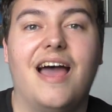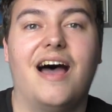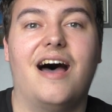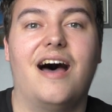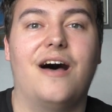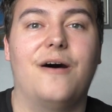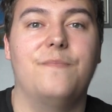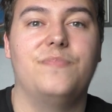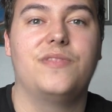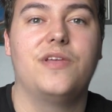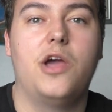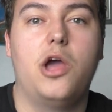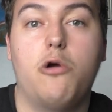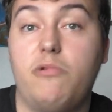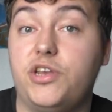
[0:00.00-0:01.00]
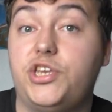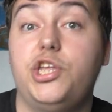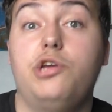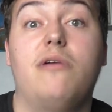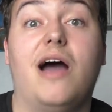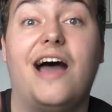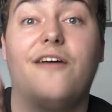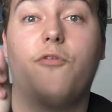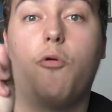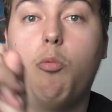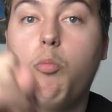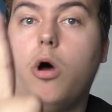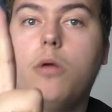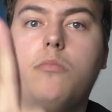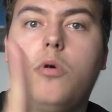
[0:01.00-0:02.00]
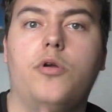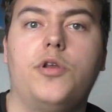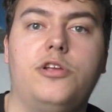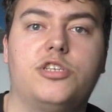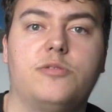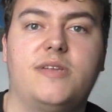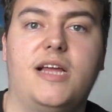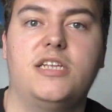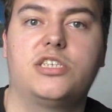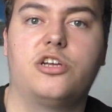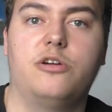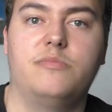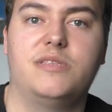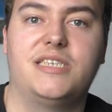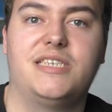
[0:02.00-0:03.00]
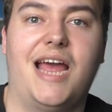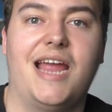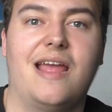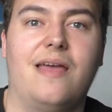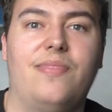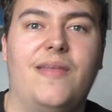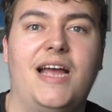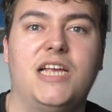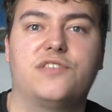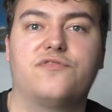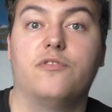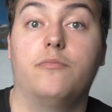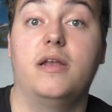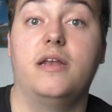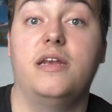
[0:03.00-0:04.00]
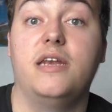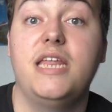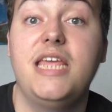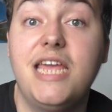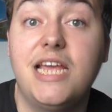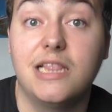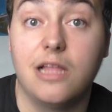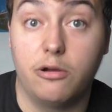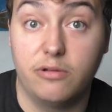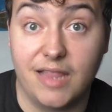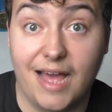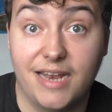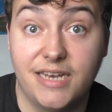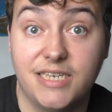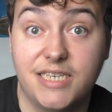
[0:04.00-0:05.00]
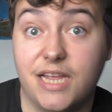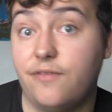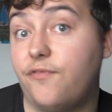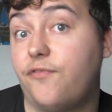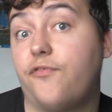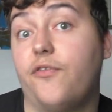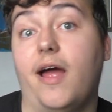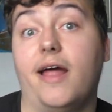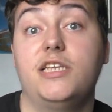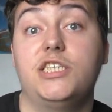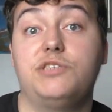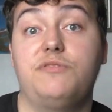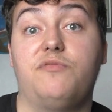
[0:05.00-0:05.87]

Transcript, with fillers: Um, we do have one more news update to come today, and that is from Niglo in France.